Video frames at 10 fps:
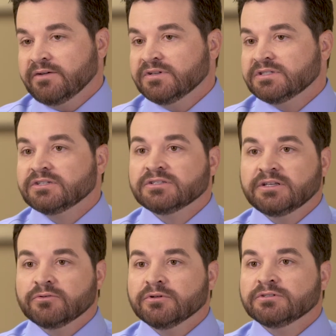have
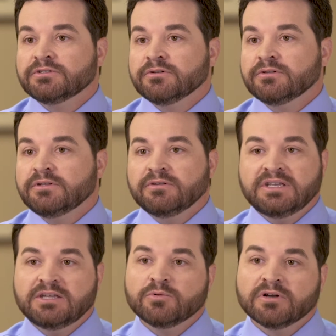essentially a real tooth. You
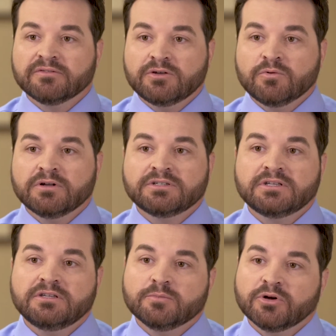can eat whatever you want,
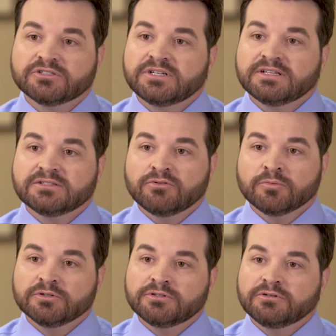you brush it as a
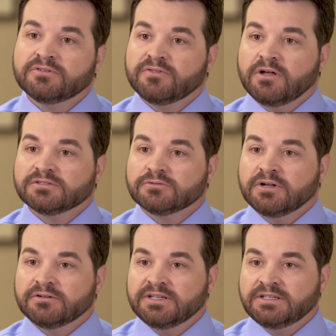normal tooth, floss
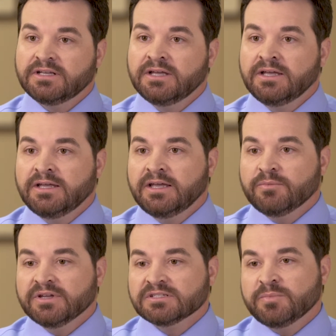around it, and
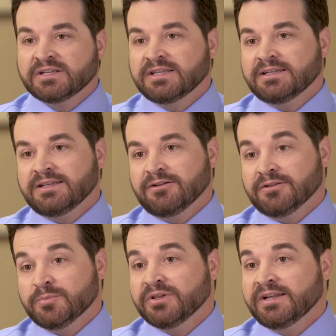we expect that dental
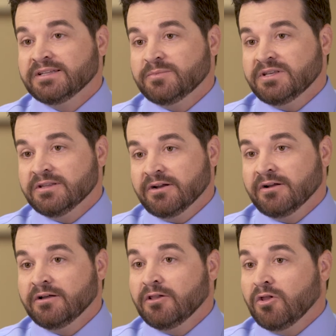implant to be there
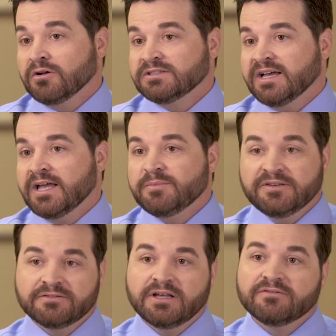a long time,
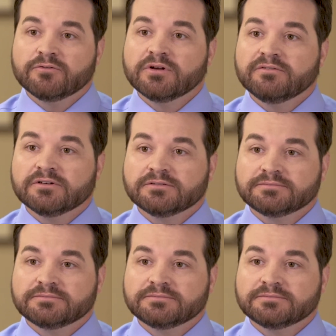if not forever.